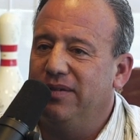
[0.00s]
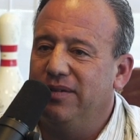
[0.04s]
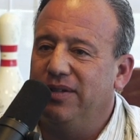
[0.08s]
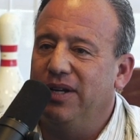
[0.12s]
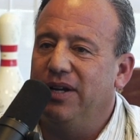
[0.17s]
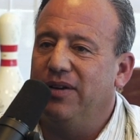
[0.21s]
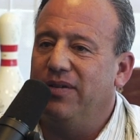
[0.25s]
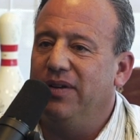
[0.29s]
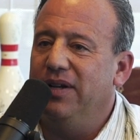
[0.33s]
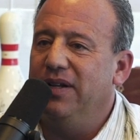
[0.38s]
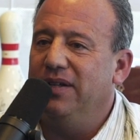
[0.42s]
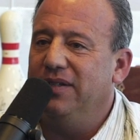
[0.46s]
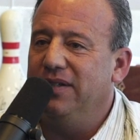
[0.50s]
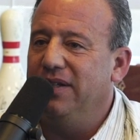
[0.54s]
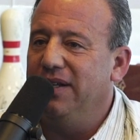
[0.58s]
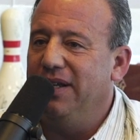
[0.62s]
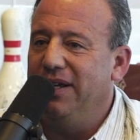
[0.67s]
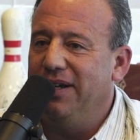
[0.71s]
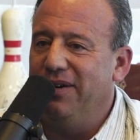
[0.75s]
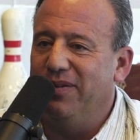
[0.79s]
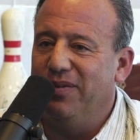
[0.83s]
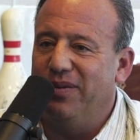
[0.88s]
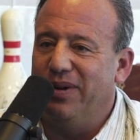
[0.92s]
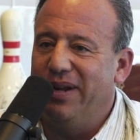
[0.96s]

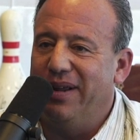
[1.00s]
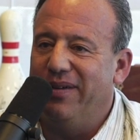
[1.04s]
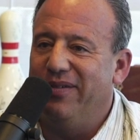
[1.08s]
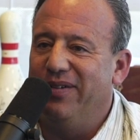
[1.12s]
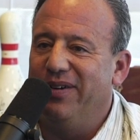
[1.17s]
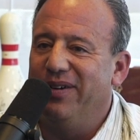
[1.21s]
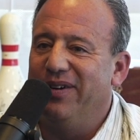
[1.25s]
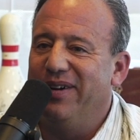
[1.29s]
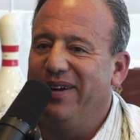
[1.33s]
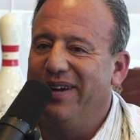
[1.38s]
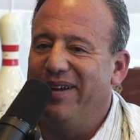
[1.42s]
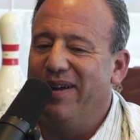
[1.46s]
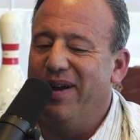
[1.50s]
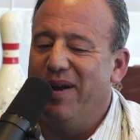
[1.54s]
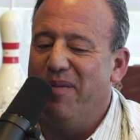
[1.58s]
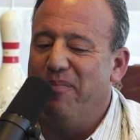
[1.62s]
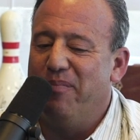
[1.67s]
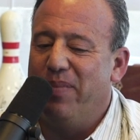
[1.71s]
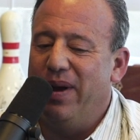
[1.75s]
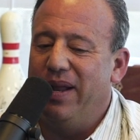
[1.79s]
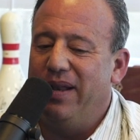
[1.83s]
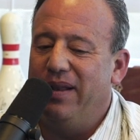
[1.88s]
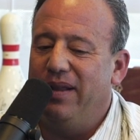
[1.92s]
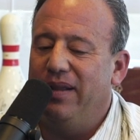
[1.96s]
synchronicity or whatever
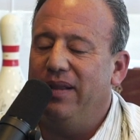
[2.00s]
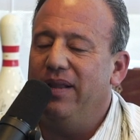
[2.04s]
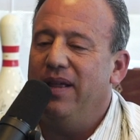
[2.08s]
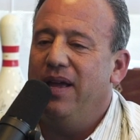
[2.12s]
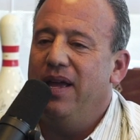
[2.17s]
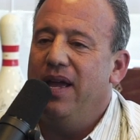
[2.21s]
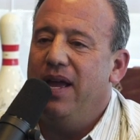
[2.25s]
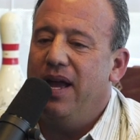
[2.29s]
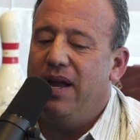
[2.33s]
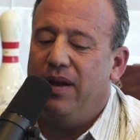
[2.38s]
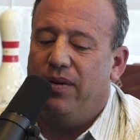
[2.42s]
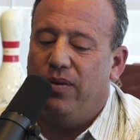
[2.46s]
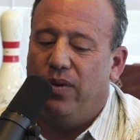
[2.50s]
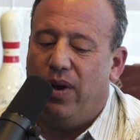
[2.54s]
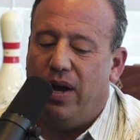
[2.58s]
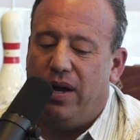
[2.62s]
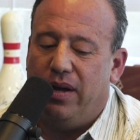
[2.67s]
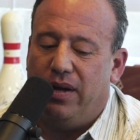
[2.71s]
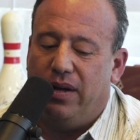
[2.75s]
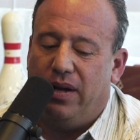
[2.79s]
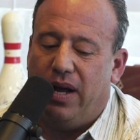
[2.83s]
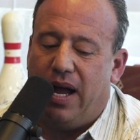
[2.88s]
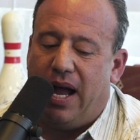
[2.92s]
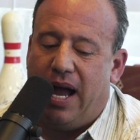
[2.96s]
but
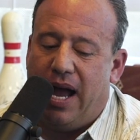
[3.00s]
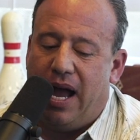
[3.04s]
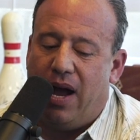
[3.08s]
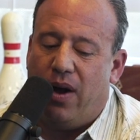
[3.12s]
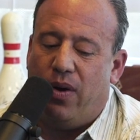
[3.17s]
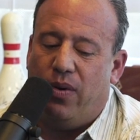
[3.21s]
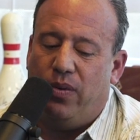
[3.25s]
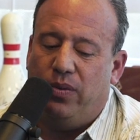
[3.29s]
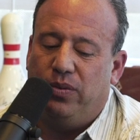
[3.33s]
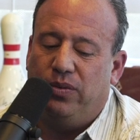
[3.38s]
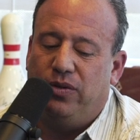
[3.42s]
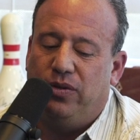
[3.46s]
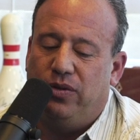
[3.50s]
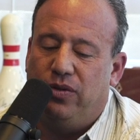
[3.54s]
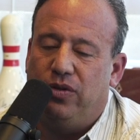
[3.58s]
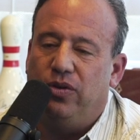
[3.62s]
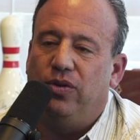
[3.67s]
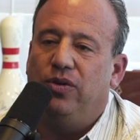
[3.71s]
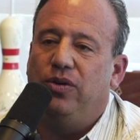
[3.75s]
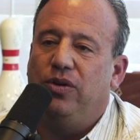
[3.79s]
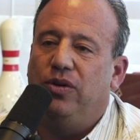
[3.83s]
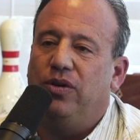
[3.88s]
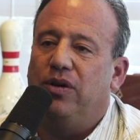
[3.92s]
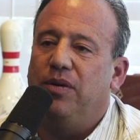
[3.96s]
how do
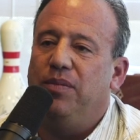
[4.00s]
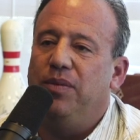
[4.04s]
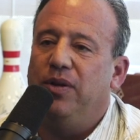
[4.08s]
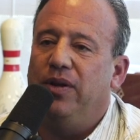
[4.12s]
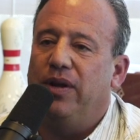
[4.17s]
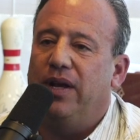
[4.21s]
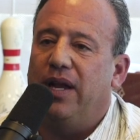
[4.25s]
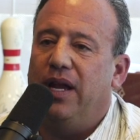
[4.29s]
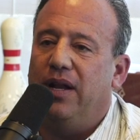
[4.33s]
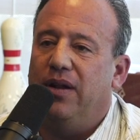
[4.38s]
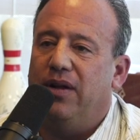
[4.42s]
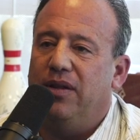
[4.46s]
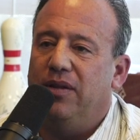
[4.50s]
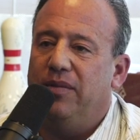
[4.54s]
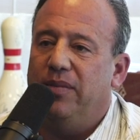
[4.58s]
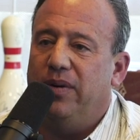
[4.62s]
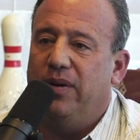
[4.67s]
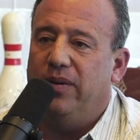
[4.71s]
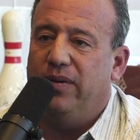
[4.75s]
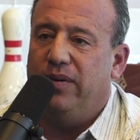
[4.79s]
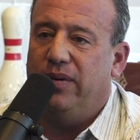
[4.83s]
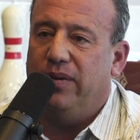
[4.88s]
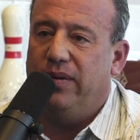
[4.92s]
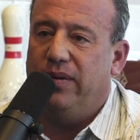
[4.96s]
you communicate on the boat